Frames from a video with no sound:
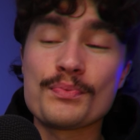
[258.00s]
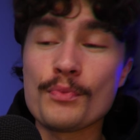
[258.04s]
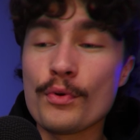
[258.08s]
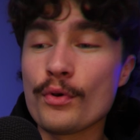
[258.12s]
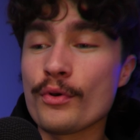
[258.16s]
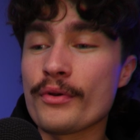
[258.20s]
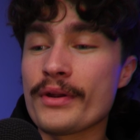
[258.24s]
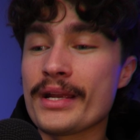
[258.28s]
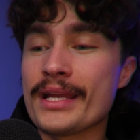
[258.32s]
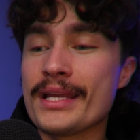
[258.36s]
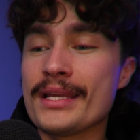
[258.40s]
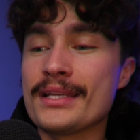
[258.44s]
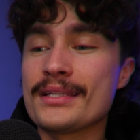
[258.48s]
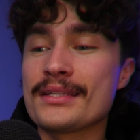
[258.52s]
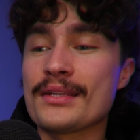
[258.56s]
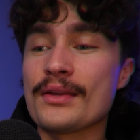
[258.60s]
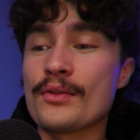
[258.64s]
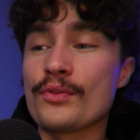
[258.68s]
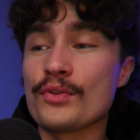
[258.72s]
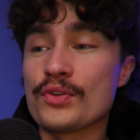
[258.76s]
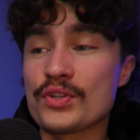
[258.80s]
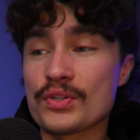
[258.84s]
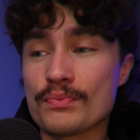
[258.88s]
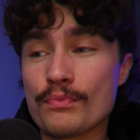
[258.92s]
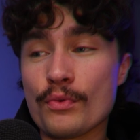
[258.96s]
smaller it is,
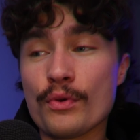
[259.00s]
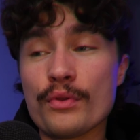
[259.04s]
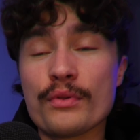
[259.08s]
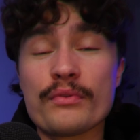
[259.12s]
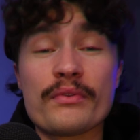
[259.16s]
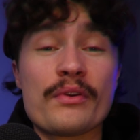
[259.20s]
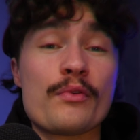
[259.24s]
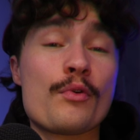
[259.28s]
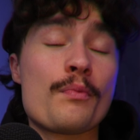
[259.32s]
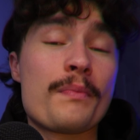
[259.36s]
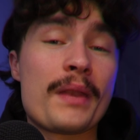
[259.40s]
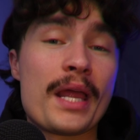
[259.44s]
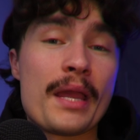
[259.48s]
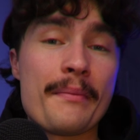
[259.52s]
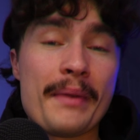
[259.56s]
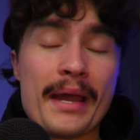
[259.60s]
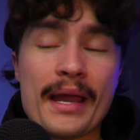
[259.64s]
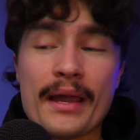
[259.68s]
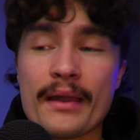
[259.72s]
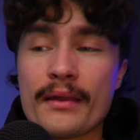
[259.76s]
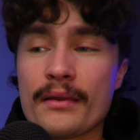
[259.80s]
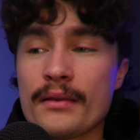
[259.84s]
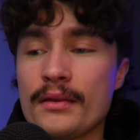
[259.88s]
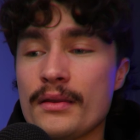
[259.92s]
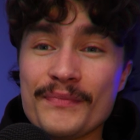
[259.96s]
the smoother it will play
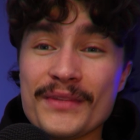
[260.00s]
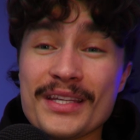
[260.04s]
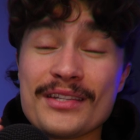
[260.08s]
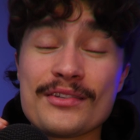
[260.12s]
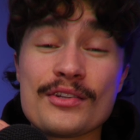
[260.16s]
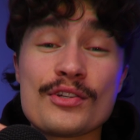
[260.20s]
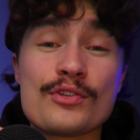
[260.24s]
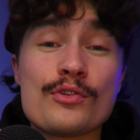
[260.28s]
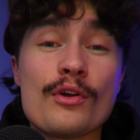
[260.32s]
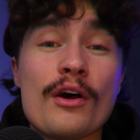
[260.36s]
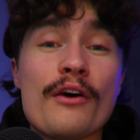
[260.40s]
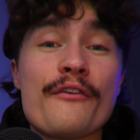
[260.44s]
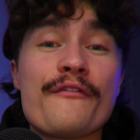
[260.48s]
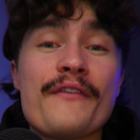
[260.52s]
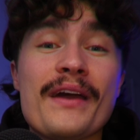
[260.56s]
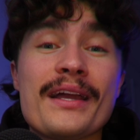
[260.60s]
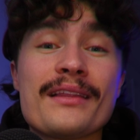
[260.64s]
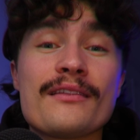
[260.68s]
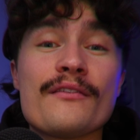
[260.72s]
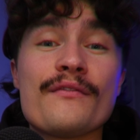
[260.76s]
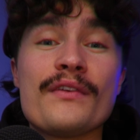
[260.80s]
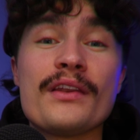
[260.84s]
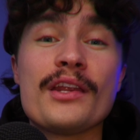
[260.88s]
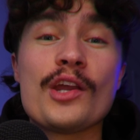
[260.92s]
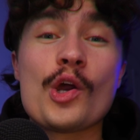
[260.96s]
back. This does not affect
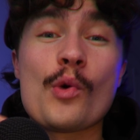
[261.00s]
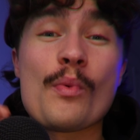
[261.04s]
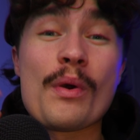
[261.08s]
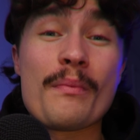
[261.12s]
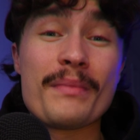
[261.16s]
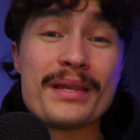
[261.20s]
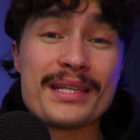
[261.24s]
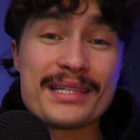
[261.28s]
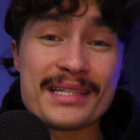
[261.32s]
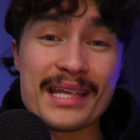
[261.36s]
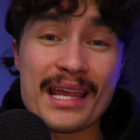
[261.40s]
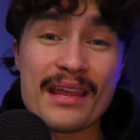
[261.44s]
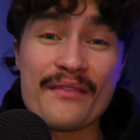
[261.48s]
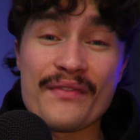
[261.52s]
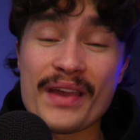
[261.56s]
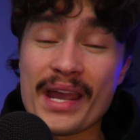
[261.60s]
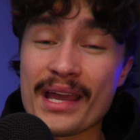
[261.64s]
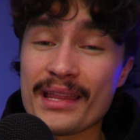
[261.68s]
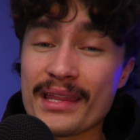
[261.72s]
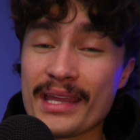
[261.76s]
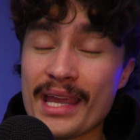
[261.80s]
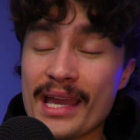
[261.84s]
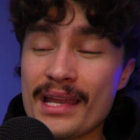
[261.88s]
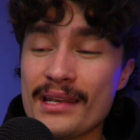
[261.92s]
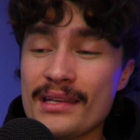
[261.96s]
the video when we save it
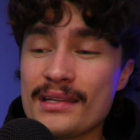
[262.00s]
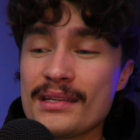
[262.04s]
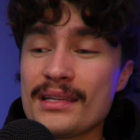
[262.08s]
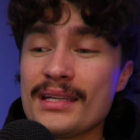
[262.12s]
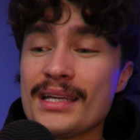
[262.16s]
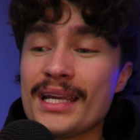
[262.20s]
at the end.